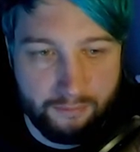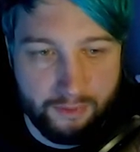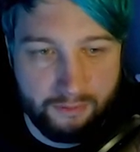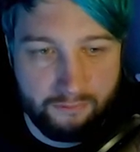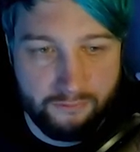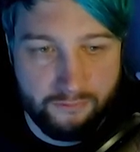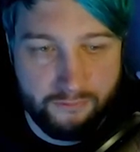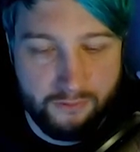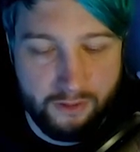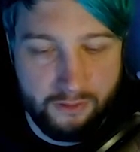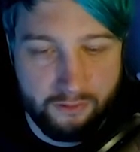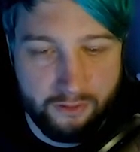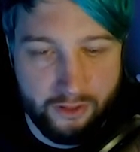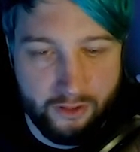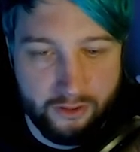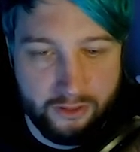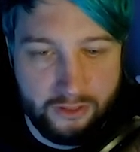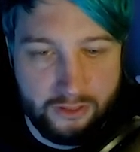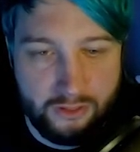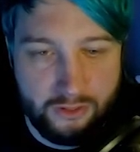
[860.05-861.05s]
In theory,
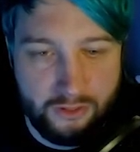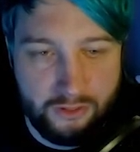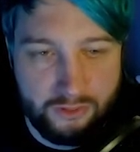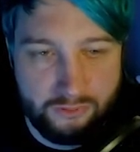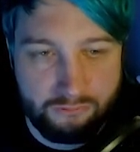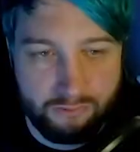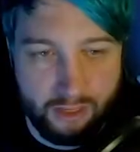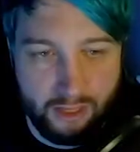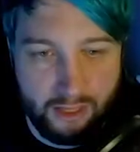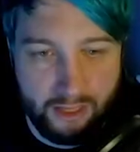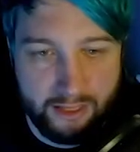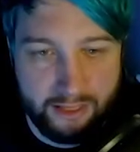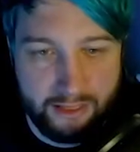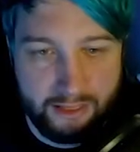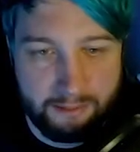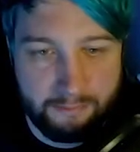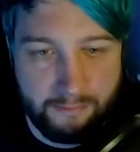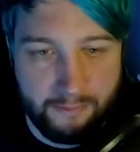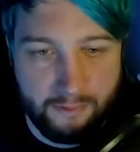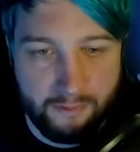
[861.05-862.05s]
I could
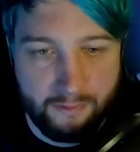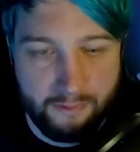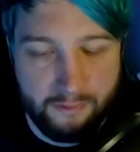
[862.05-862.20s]
reclaim